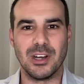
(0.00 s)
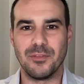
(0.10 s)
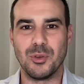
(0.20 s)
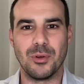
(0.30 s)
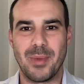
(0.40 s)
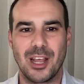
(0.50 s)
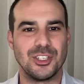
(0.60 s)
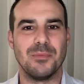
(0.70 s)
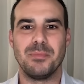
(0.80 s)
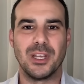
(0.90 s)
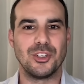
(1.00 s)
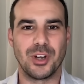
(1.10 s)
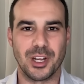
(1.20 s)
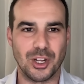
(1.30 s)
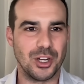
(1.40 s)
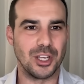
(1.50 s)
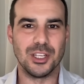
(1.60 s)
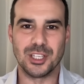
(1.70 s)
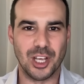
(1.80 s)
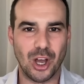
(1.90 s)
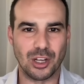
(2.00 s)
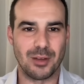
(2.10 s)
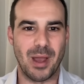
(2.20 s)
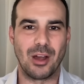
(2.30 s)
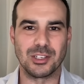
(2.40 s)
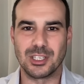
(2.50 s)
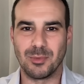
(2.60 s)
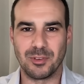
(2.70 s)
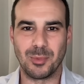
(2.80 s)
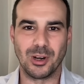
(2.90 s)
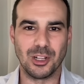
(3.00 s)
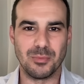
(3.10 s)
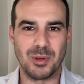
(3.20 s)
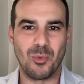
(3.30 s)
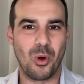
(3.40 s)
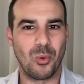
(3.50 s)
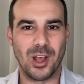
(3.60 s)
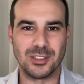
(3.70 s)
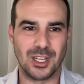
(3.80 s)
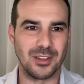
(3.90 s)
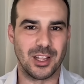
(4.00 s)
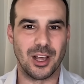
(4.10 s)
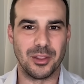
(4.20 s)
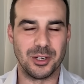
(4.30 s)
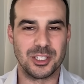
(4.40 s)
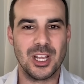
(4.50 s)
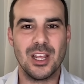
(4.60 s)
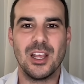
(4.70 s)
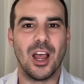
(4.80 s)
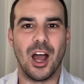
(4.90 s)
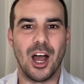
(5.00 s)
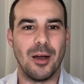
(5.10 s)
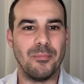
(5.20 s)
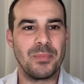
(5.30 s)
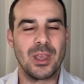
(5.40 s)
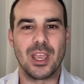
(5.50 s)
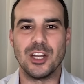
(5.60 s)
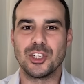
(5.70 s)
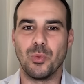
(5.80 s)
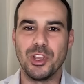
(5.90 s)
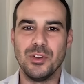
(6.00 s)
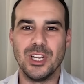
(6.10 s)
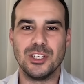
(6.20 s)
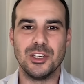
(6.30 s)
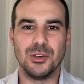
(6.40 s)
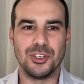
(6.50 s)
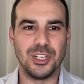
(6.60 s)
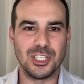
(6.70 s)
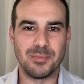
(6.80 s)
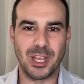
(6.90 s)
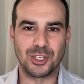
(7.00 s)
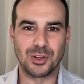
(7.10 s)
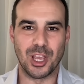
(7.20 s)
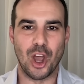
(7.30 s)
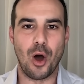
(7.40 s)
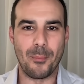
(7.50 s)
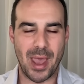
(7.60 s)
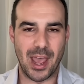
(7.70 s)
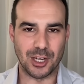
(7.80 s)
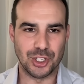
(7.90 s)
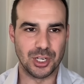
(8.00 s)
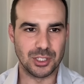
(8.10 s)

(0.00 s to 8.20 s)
If you would imagine a big tray of cookies, they all come out. Some of them are a little bit more well done than others. And so what you need to do is you need to make sure they all match.